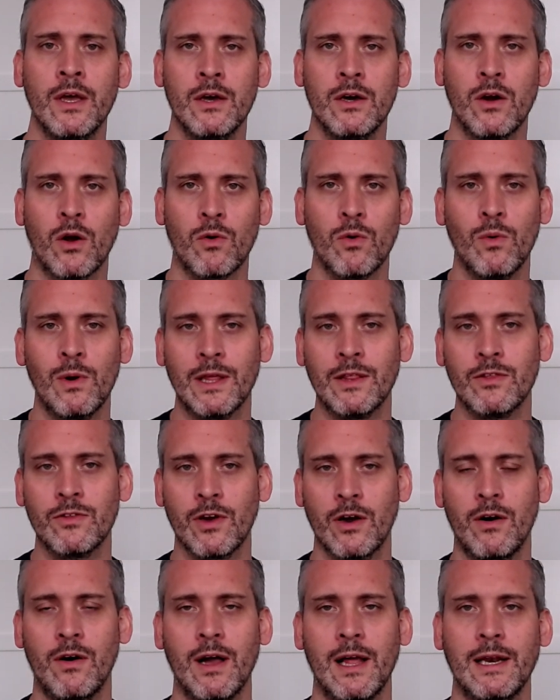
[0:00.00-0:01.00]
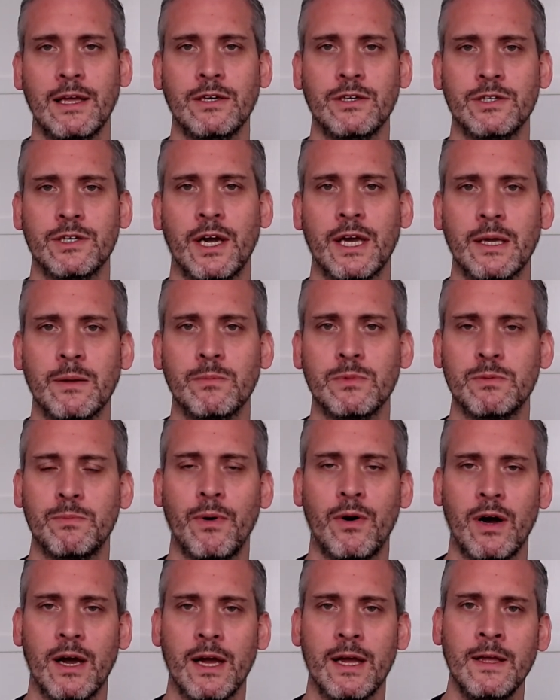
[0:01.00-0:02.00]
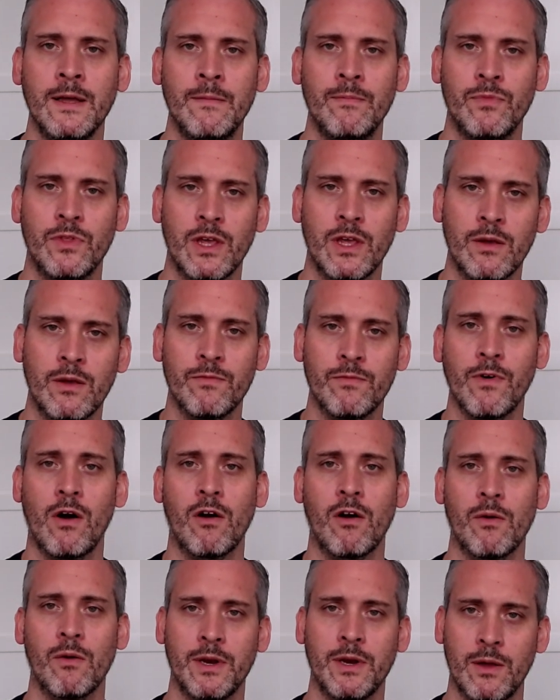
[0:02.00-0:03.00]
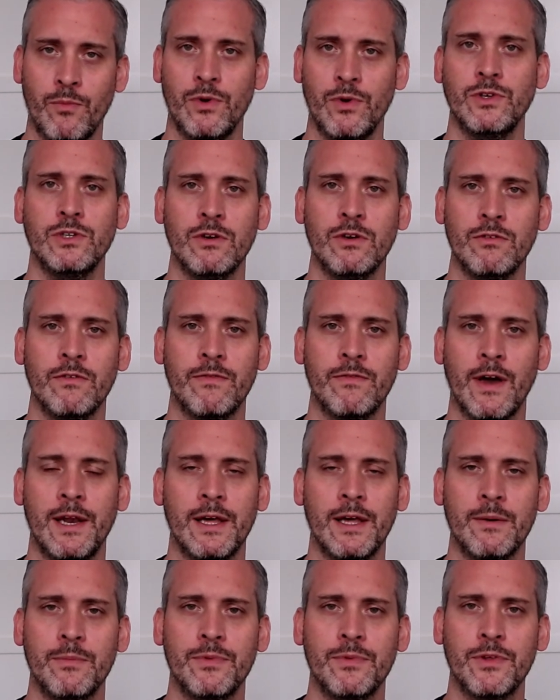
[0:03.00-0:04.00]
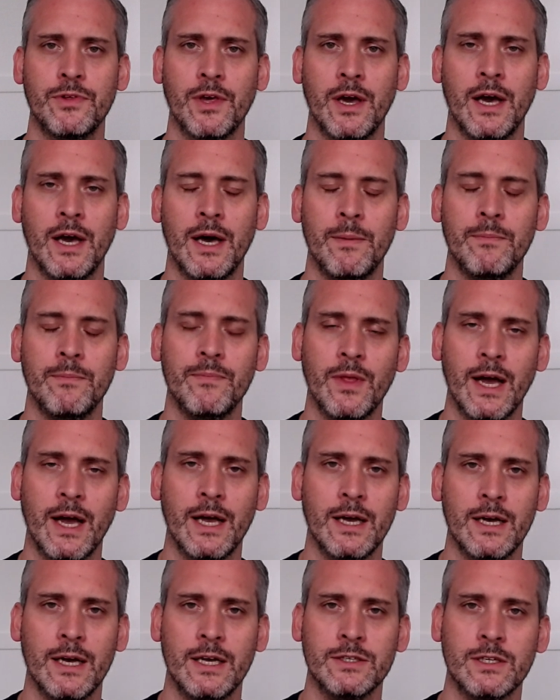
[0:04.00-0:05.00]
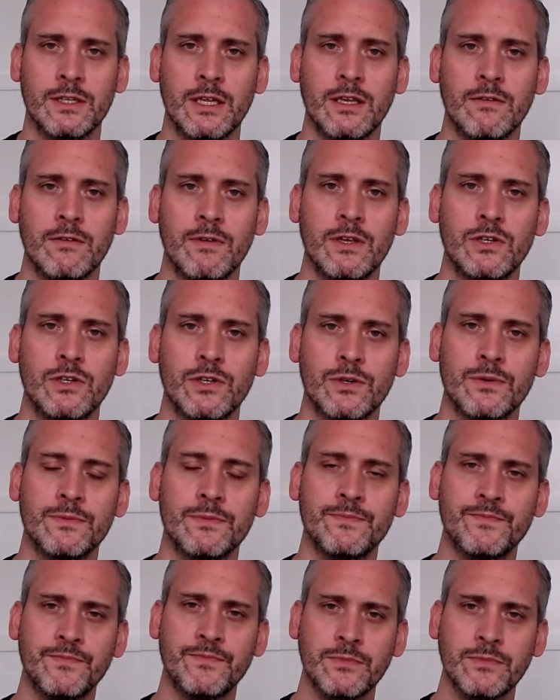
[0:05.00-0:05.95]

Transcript: are all entirely shaped by the environment in which you developed as an individual.